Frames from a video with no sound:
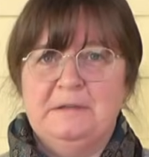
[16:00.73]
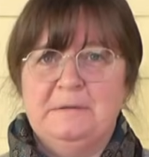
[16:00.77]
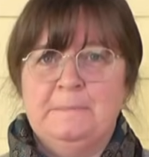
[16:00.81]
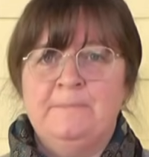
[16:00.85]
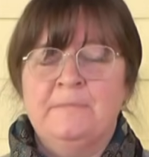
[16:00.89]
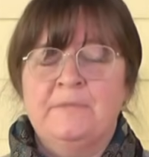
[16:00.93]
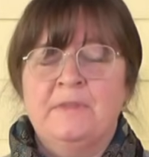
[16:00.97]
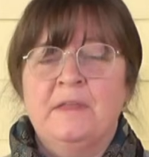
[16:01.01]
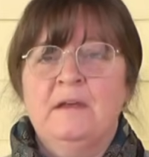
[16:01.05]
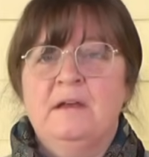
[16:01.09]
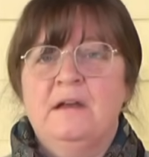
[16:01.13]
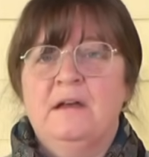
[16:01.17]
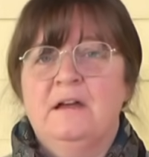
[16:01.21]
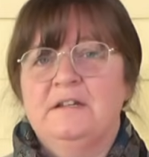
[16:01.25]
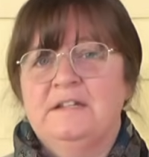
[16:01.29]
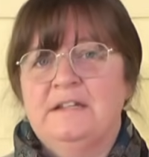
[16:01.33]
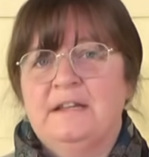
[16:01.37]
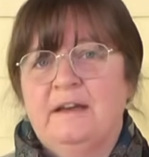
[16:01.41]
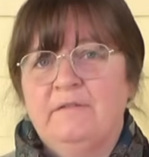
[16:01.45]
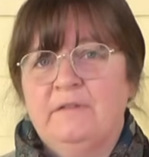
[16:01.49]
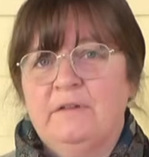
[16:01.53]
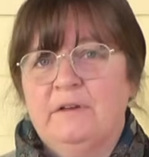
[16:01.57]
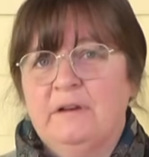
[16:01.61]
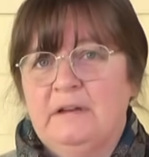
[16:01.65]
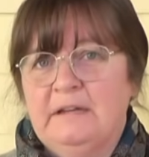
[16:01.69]
are
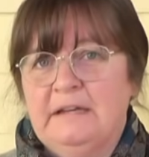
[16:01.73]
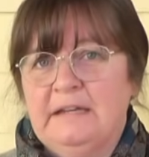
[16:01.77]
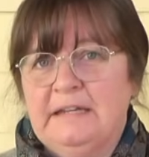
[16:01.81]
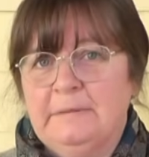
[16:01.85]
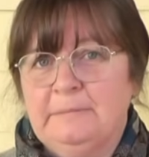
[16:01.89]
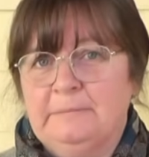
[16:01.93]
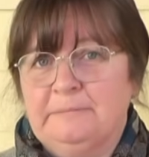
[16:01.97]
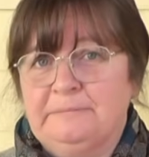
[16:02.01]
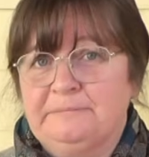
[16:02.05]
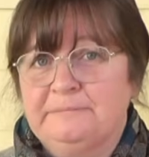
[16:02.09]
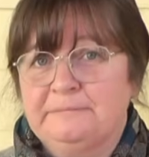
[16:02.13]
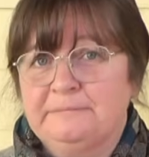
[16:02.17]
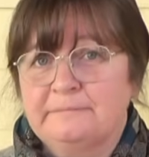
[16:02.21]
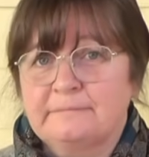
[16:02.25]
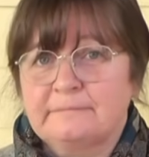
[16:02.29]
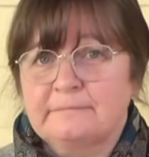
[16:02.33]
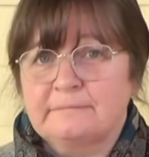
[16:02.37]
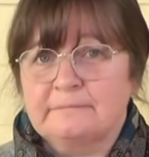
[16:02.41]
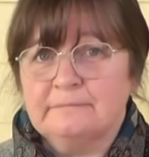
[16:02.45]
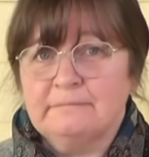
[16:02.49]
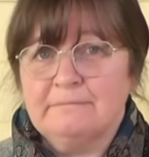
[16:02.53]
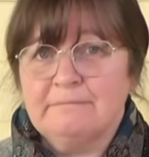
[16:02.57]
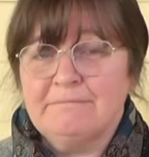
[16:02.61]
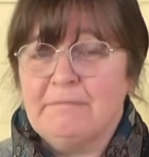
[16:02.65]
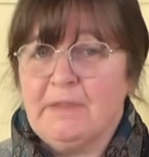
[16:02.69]
definitely
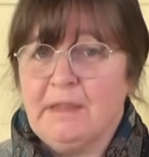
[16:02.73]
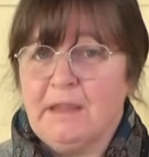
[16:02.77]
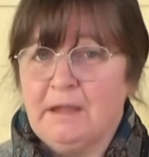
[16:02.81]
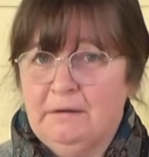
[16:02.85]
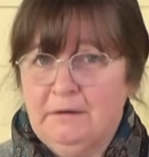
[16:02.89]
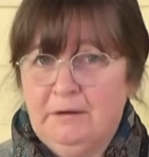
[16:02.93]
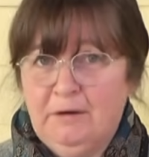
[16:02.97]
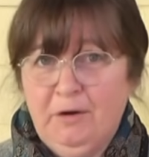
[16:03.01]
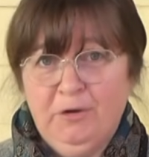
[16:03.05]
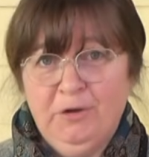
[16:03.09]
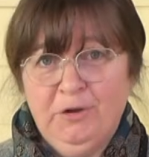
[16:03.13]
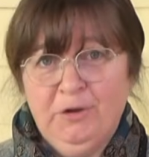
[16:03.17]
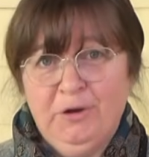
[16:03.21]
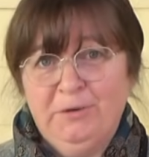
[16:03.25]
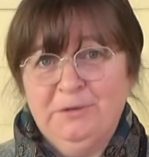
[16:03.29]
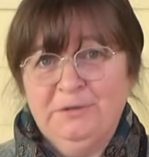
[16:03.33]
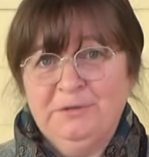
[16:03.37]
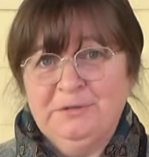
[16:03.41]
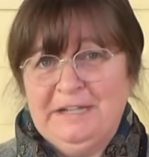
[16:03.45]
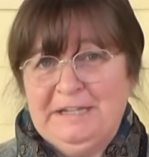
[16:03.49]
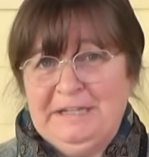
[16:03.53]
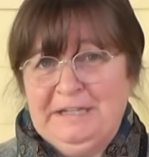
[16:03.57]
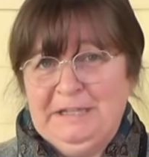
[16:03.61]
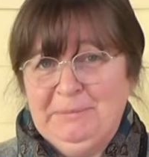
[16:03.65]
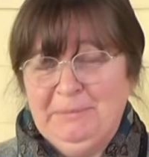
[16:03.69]
not
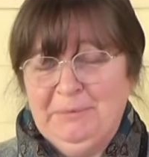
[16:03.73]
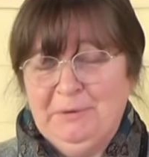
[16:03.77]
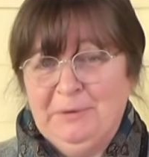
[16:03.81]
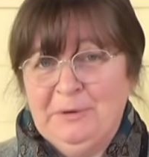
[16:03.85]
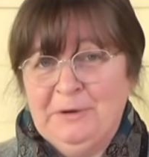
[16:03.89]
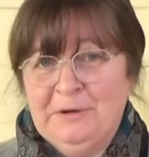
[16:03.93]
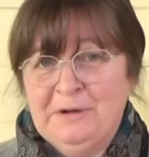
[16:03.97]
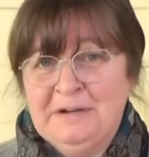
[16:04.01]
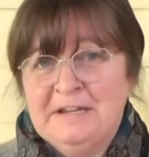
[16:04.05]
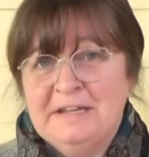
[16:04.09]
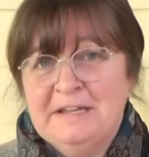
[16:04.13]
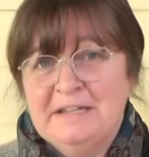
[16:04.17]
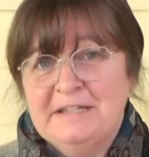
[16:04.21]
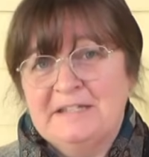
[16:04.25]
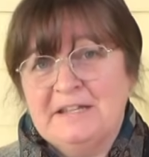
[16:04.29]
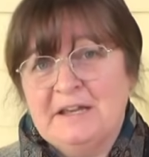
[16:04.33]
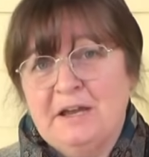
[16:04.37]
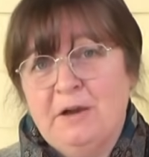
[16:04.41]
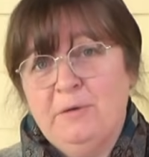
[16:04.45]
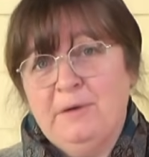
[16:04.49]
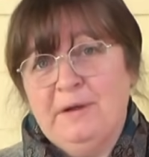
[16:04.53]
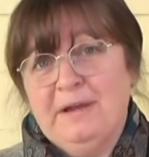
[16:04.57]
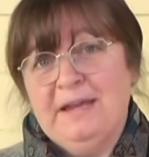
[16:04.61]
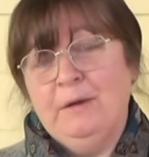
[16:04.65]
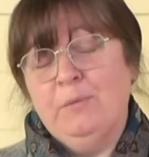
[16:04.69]
gold anymore.
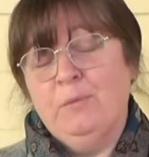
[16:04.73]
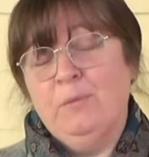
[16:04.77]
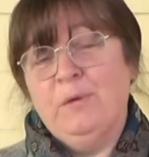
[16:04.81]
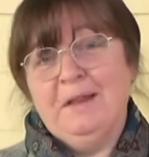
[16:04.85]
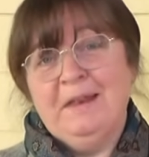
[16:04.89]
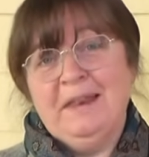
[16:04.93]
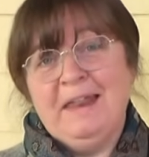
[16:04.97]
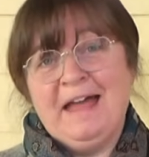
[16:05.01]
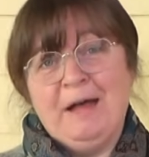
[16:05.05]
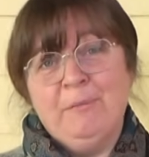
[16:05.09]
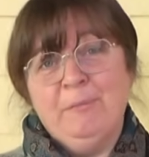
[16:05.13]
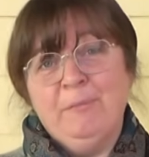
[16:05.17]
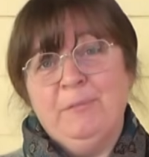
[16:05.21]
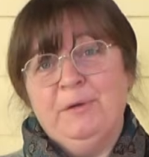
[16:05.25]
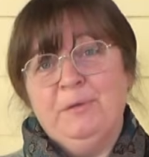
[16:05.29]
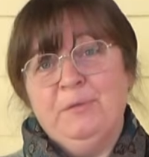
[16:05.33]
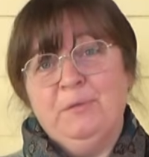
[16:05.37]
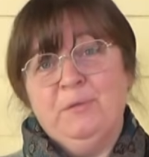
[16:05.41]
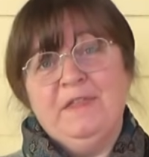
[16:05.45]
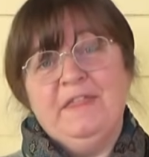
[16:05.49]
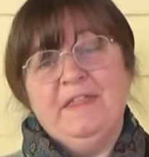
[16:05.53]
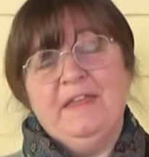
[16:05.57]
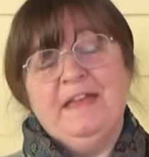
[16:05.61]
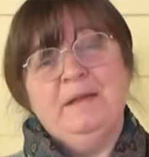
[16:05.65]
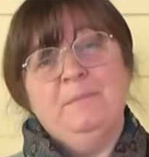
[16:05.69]
So it will happen
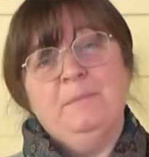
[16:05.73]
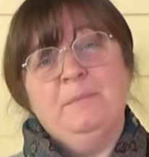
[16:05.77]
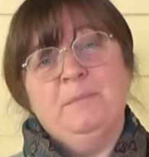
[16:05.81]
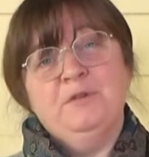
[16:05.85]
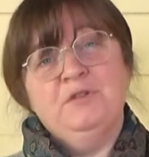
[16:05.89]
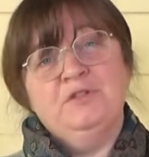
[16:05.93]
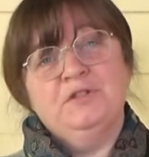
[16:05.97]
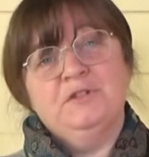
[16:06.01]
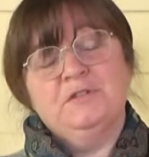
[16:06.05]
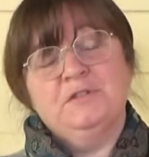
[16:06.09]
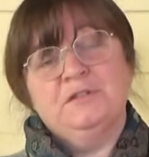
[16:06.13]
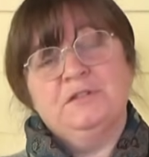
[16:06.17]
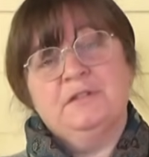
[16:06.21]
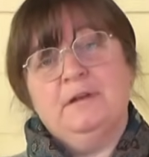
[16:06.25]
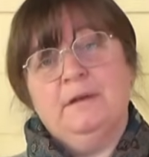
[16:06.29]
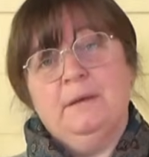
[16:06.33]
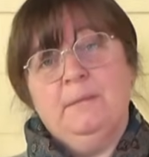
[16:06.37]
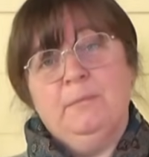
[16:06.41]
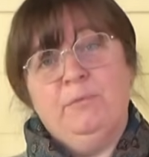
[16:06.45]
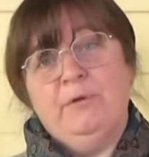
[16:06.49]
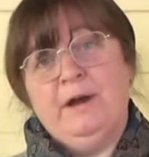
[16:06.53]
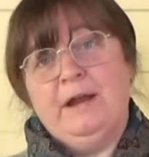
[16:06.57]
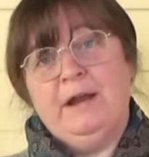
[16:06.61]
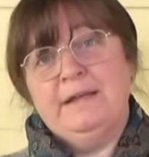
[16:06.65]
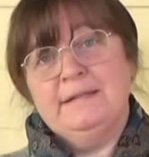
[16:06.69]
with it, but just
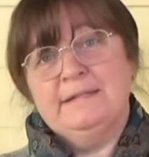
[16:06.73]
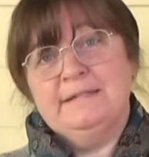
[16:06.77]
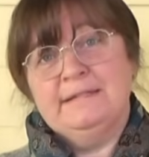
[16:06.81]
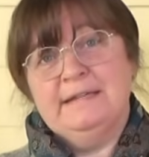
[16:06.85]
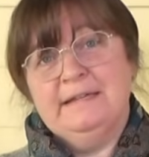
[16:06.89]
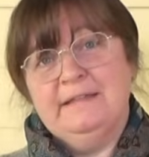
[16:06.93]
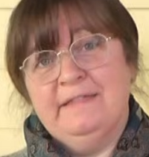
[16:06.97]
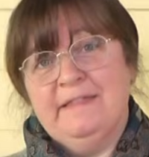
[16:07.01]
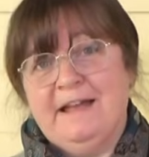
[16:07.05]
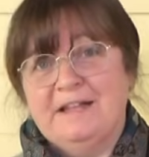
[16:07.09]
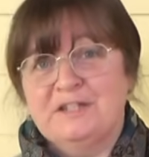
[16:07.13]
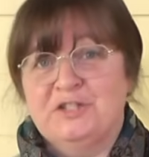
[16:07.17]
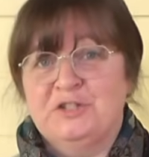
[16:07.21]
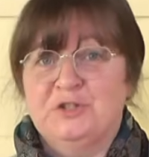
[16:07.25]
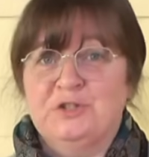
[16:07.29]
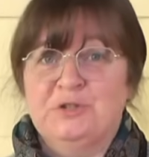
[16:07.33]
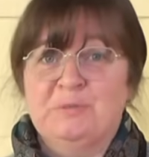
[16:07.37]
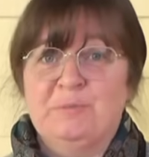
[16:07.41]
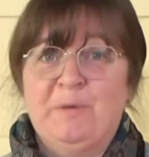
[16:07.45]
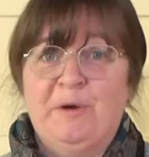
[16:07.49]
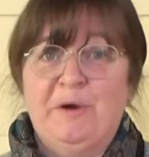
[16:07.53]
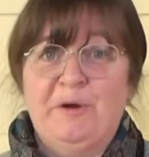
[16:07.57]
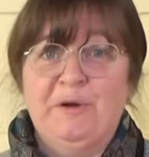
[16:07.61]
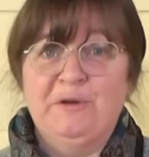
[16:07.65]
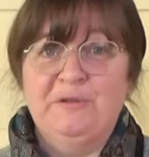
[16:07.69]
embrace it. That's
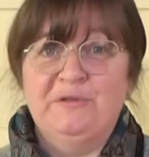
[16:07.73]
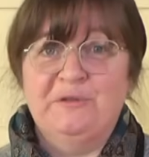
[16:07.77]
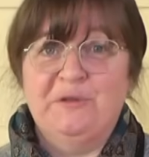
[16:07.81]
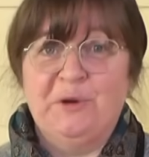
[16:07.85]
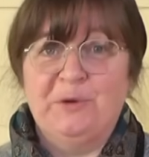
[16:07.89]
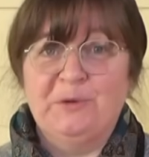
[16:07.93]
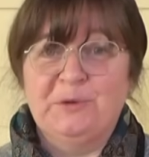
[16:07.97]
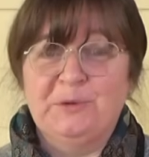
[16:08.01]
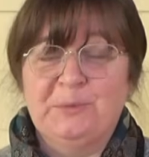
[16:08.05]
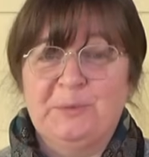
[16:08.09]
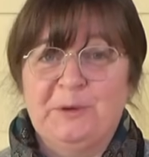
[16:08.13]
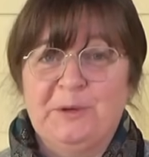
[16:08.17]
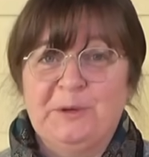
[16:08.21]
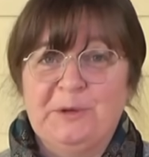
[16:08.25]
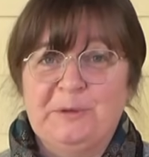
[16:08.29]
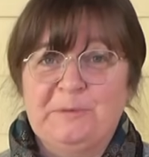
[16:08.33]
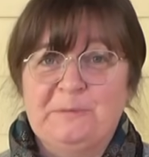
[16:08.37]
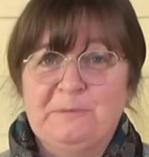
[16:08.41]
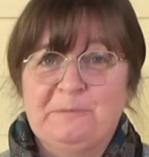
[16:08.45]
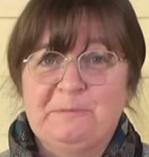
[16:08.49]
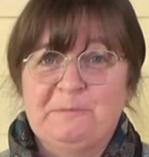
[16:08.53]
just part of gold work.